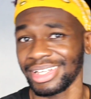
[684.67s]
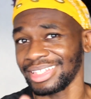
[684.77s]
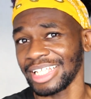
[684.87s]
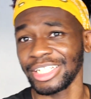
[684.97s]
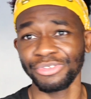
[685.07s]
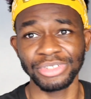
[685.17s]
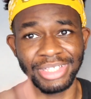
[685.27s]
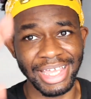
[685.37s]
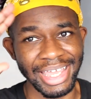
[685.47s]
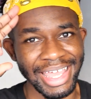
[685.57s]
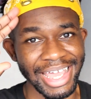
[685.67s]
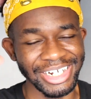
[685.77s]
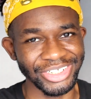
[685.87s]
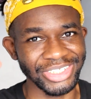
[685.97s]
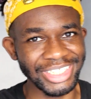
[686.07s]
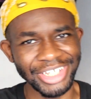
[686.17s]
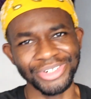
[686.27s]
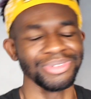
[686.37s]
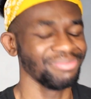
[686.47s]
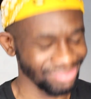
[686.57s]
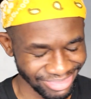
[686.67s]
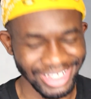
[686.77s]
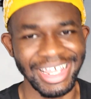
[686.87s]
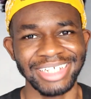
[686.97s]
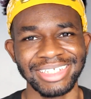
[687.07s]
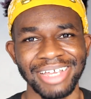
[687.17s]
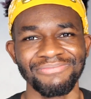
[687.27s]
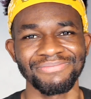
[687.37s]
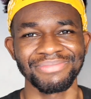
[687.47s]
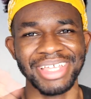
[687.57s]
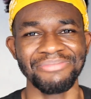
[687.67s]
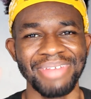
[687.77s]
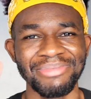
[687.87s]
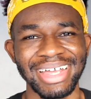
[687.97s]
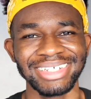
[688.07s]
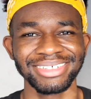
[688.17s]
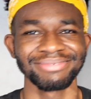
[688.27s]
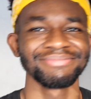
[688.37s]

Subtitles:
That's it for today, and I shall see you the next time. Bye bye.